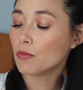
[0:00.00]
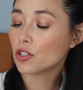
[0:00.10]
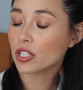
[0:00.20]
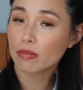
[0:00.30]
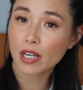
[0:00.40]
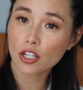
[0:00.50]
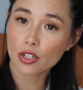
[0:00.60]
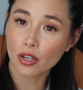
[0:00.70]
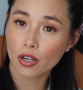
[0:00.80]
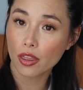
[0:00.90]
Just make
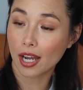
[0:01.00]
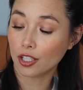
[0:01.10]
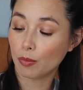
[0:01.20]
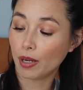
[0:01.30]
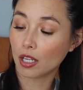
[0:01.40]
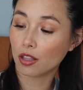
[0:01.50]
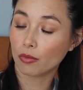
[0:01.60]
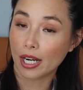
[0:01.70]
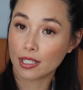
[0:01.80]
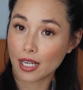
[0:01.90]
sure that you pick the
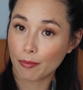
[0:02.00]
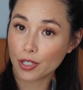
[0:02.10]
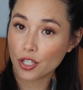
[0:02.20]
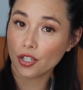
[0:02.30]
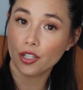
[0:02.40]
right temperature.